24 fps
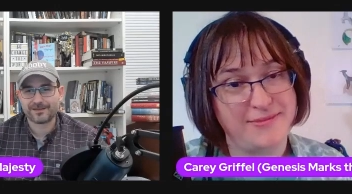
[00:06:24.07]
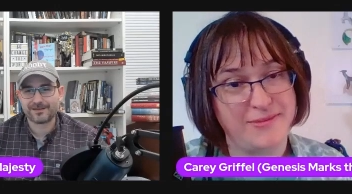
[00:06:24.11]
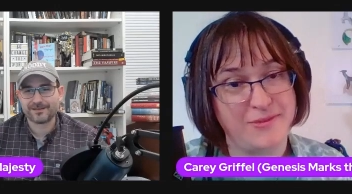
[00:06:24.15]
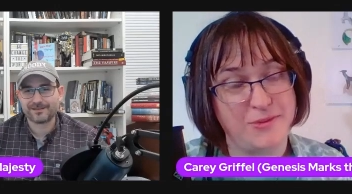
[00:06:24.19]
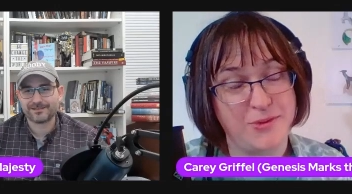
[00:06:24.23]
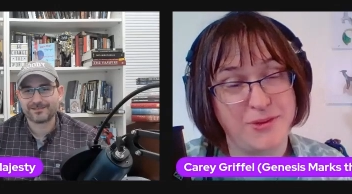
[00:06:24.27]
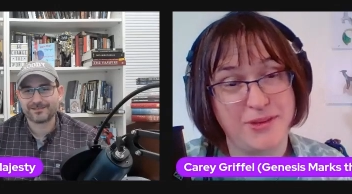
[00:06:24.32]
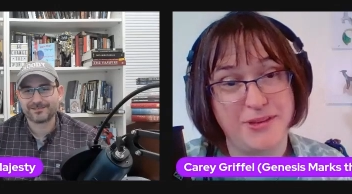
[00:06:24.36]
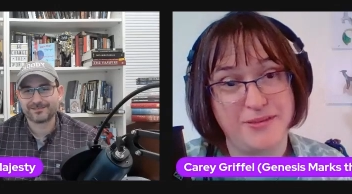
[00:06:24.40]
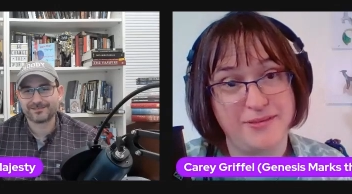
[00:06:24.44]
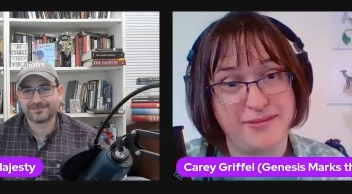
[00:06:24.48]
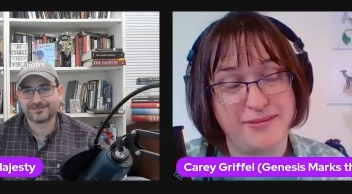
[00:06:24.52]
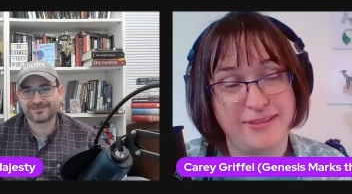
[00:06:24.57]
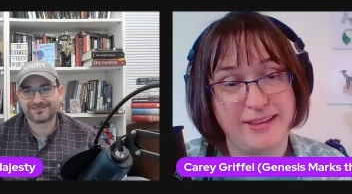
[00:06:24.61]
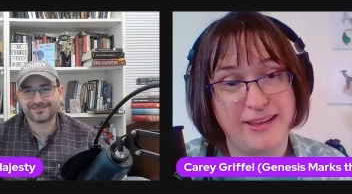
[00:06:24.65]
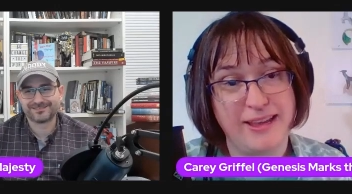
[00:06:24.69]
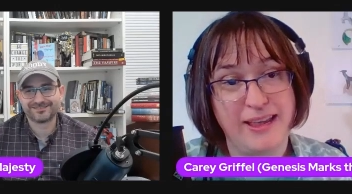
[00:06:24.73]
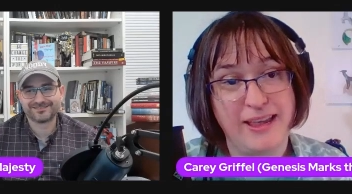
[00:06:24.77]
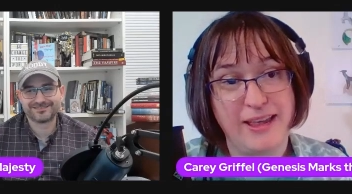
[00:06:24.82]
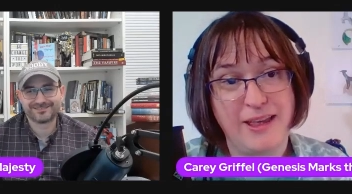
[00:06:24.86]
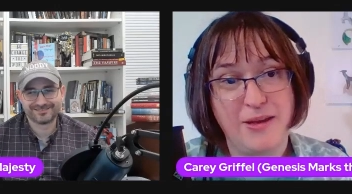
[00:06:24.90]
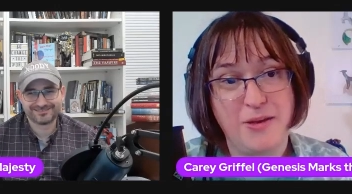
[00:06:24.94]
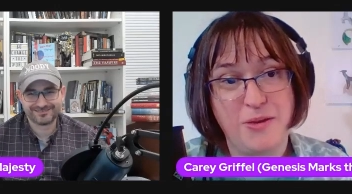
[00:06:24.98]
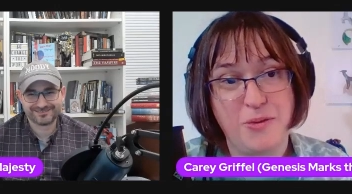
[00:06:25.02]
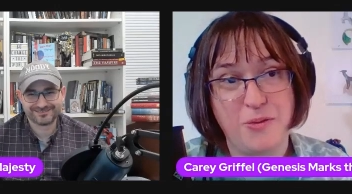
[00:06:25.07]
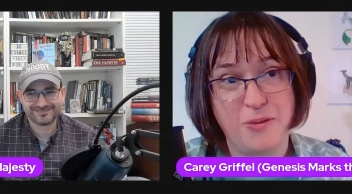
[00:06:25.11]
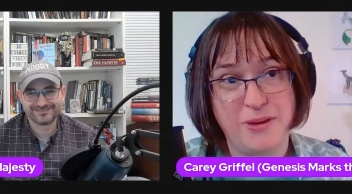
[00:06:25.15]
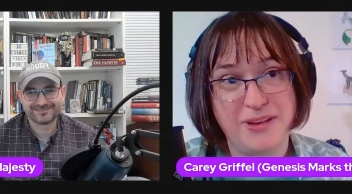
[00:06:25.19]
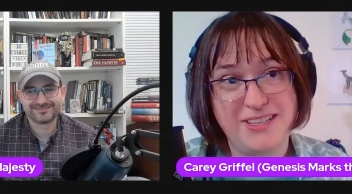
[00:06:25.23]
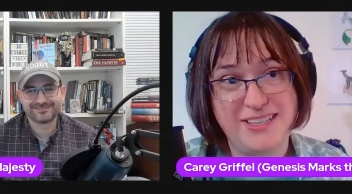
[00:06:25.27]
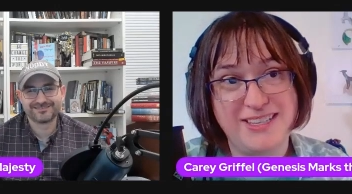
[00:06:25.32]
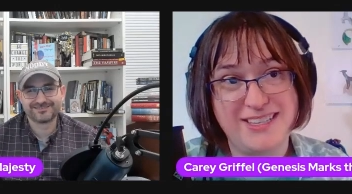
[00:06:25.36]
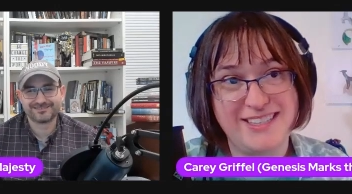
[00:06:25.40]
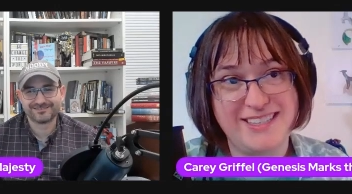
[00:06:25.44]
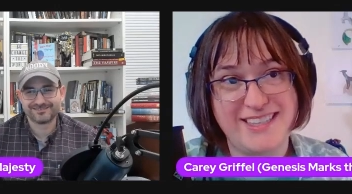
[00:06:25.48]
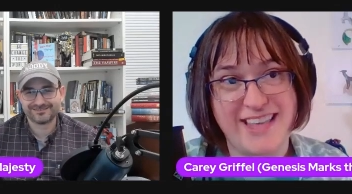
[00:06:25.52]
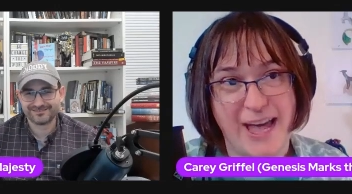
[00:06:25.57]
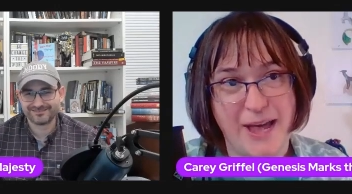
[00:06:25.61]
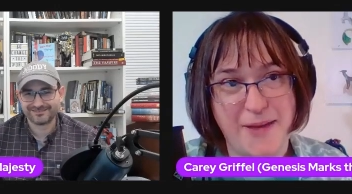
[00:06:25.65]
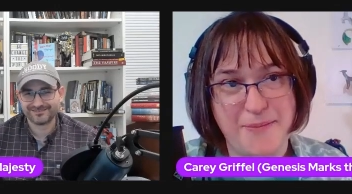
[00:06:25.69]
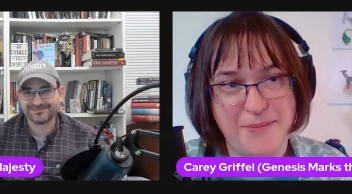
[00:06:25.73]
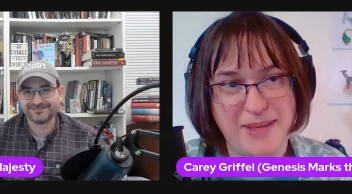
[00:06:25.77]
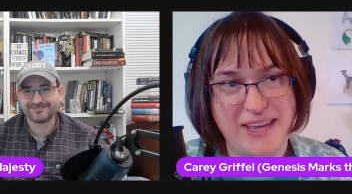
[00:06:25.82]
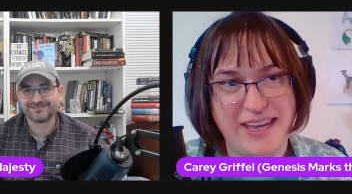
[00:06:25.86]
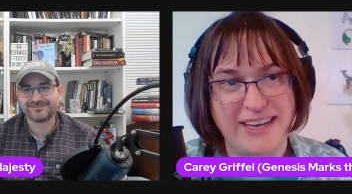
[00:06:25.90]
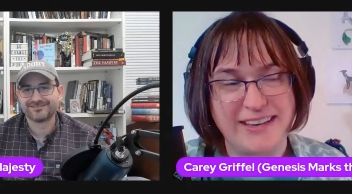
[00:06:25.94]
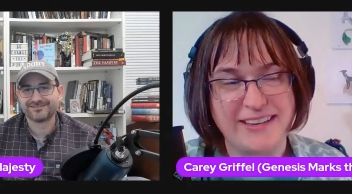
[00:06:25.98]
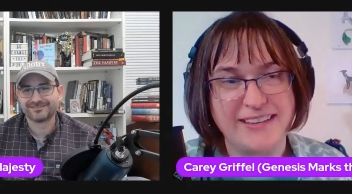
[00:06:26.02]
Speaker 1: well what does that
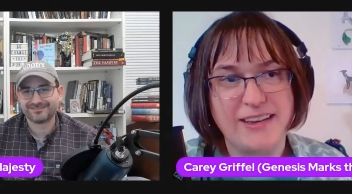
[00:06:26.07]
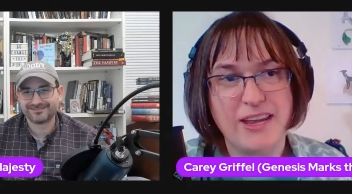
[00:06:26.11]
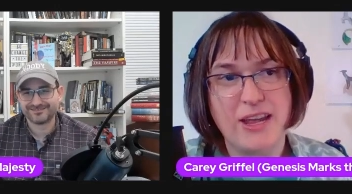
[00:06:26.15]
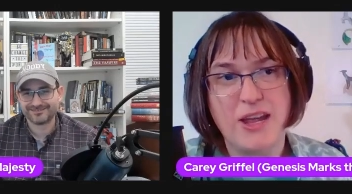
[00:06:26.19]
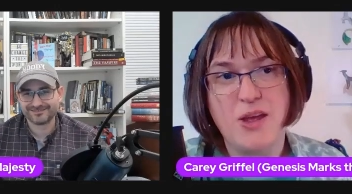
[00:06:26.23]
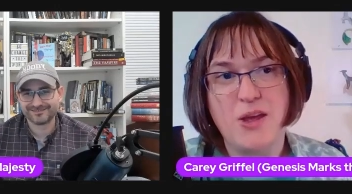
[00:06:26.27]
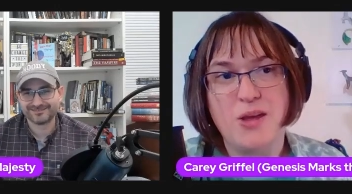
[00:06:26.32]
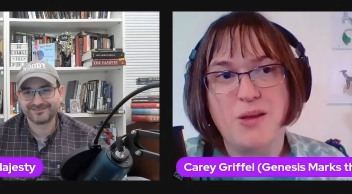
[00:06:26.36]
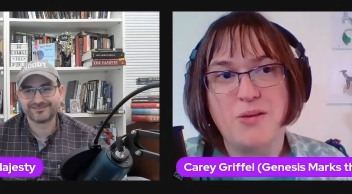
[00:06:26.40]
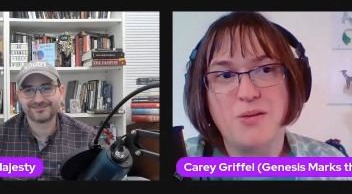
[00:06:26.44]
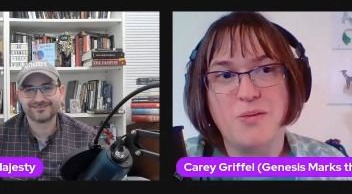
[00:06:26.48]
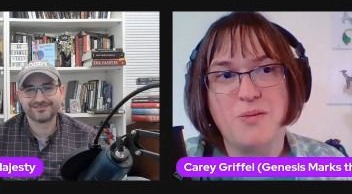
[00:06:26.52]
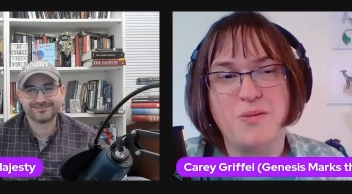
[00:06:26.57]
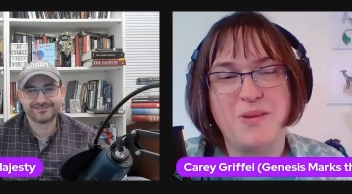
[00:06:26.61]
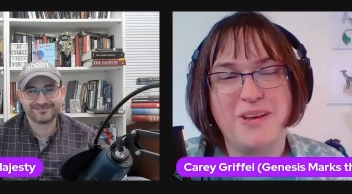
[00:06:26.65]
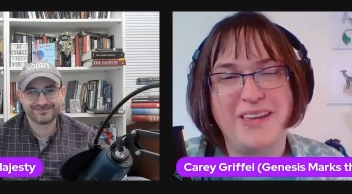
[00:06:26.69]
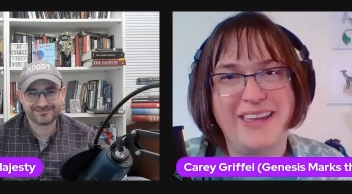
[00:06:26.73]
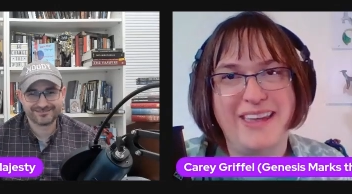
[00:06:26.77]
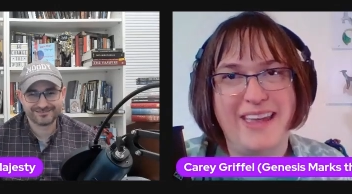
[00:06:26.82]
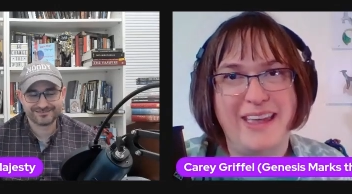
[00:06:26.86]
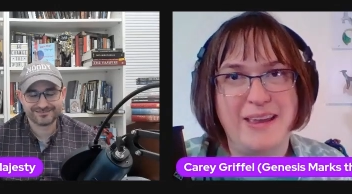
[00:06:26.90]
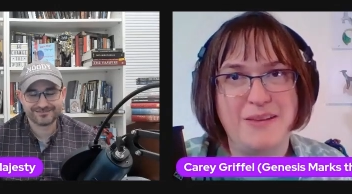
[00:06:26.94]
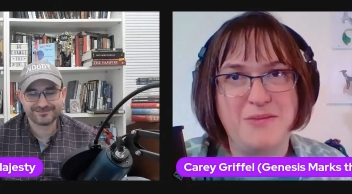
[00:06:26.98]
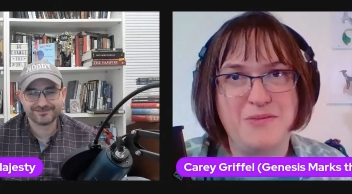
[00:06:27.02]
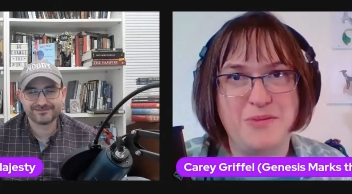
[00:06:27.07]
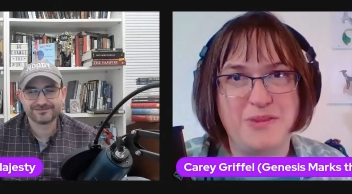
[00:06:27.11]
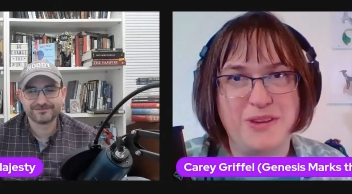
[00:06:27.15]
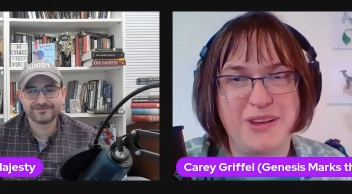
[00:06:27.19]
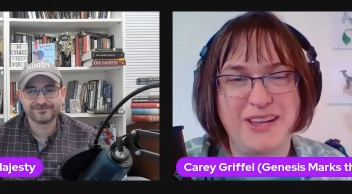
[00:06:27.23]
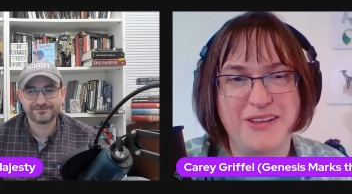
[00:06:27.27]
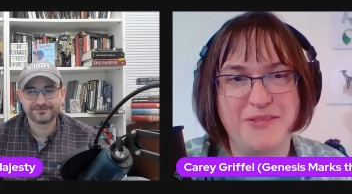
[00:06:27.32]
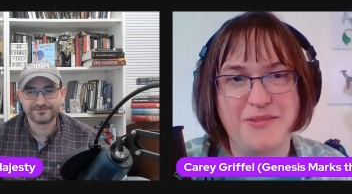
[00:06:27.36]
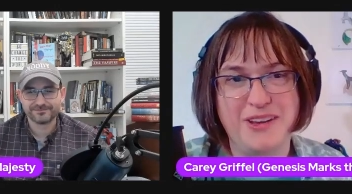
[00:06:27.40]
mean and we,